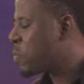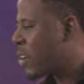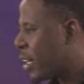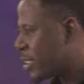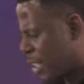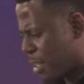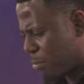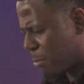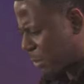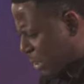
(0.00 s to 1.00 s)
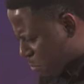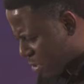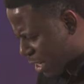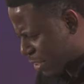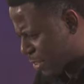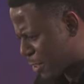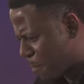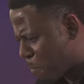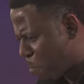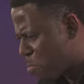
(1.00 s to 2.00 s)
depressed. I'm depressed.
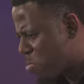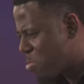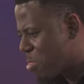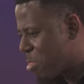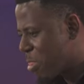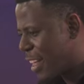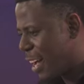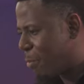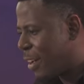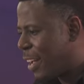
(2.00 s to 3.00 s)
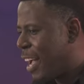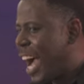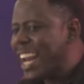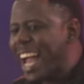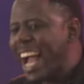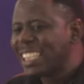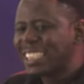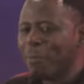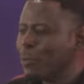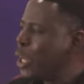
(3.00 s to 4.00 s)
I'm, and I
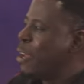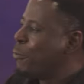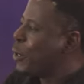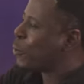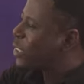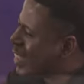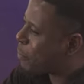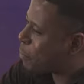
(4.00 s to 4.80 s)
ask them, if you see